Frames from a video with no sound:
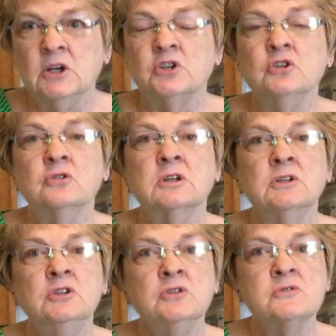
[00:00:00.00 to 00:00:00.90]
you
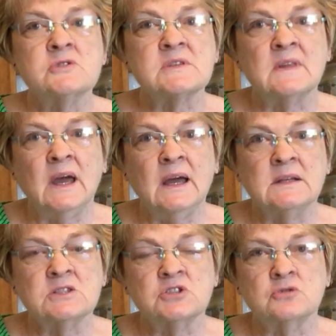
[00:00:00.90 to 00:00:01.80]
can use
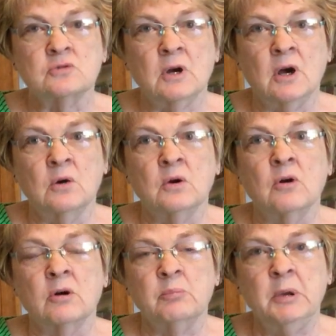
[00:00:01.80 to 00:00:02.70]
that to draw
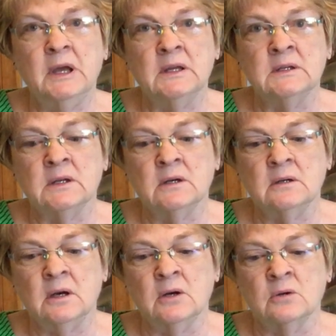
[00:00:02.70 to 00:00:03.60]
or paint
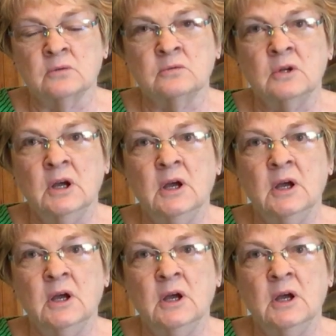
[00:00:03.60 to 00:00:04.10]
on.